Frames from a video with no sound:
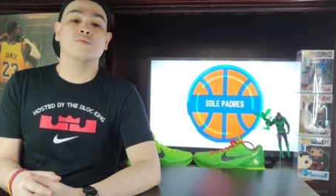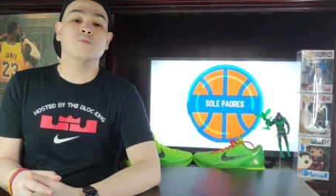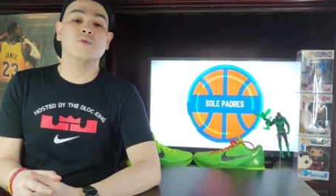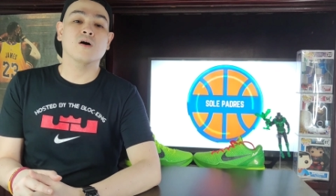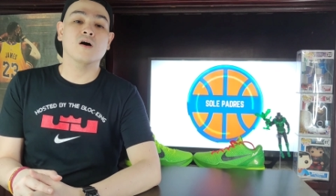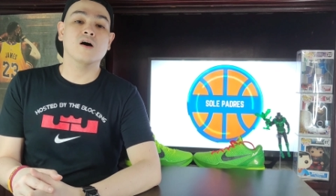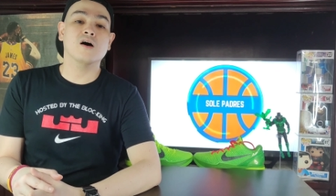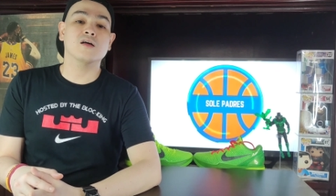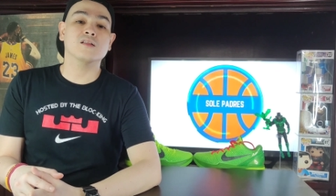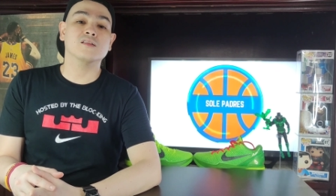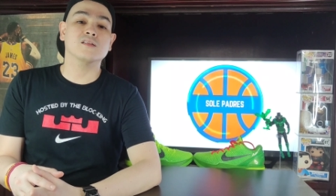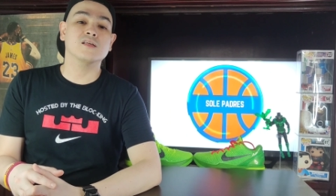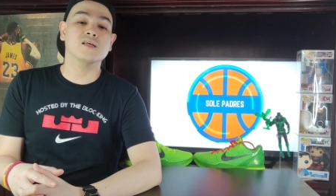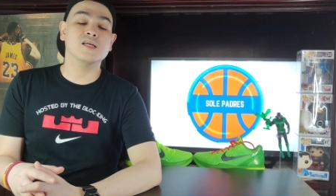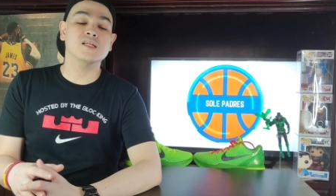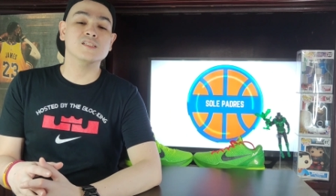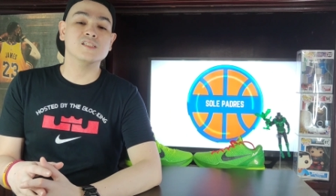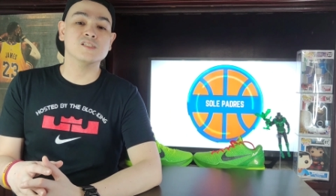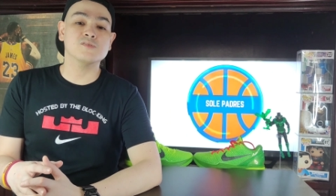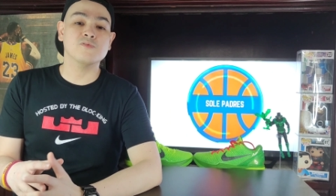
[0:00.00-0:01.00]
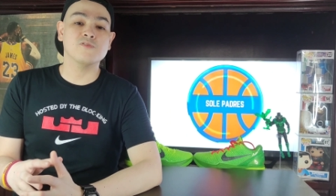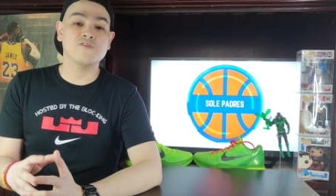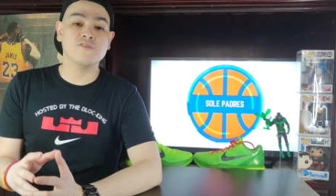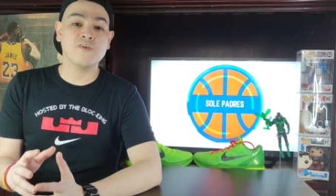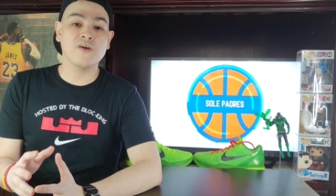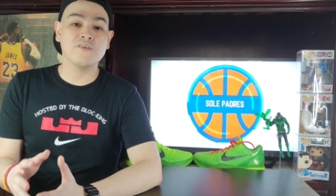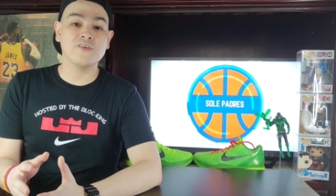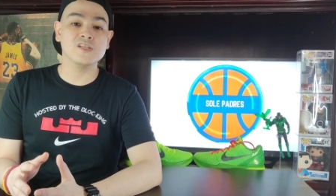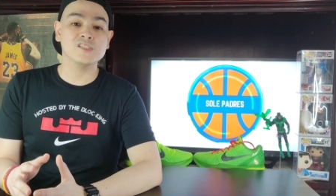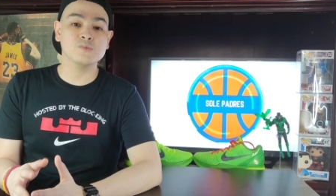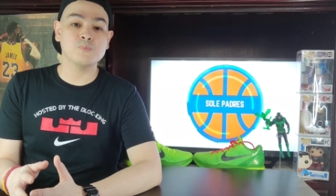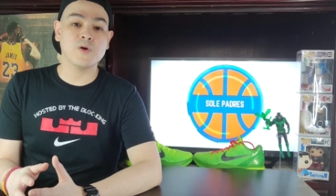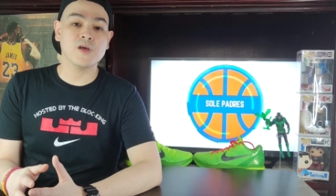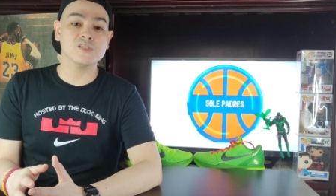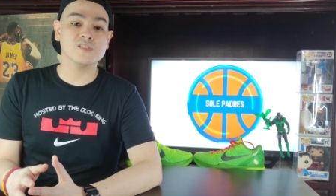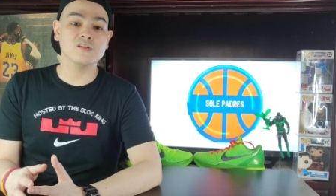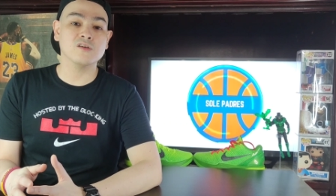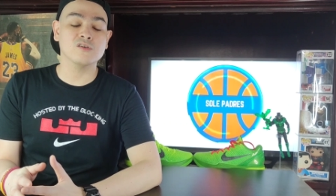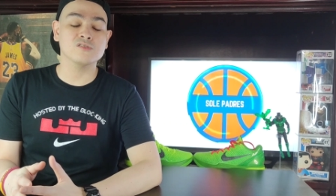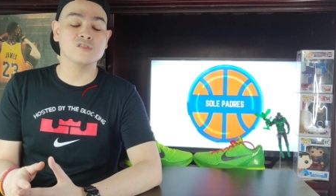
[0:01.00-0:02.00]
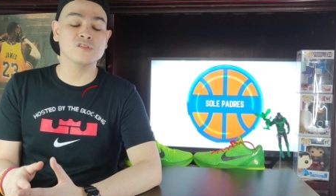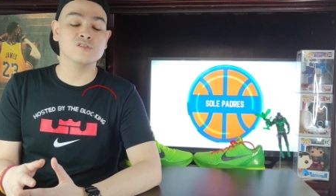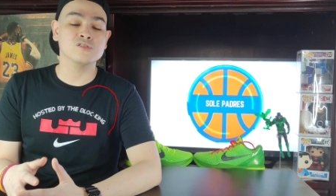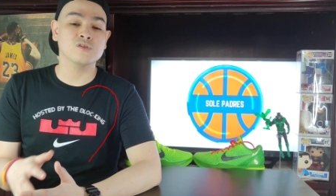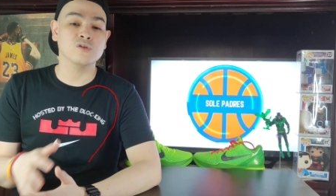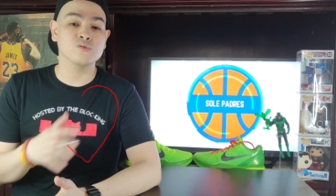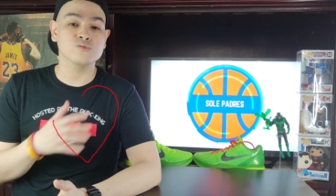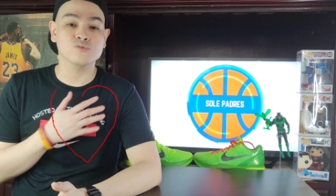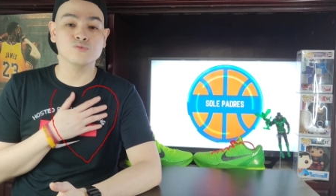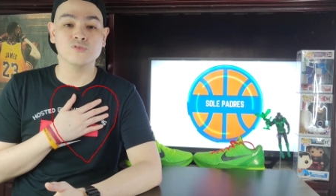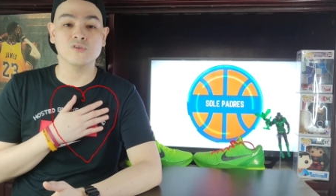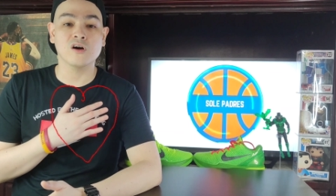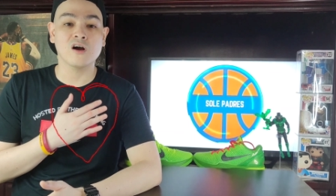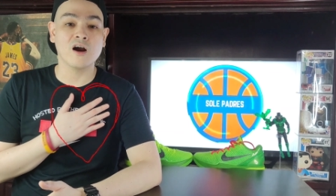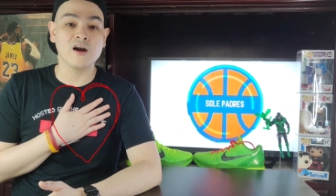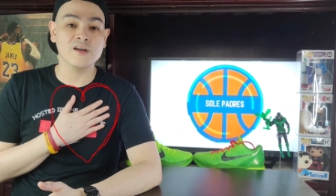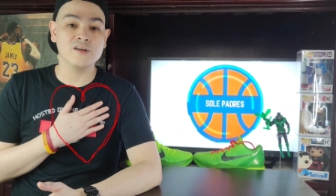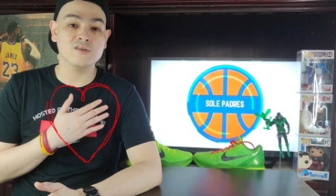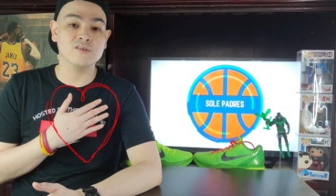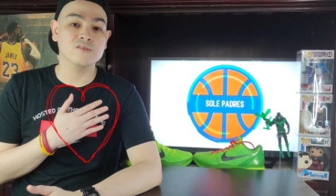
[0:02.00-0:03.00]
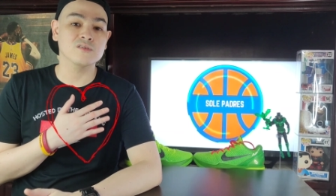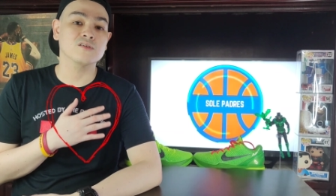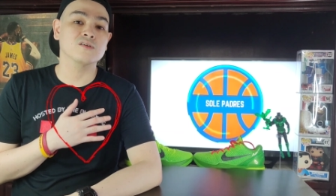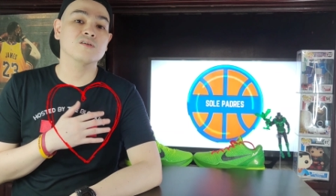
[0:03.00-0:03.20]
but it's very special because it's close to the heart,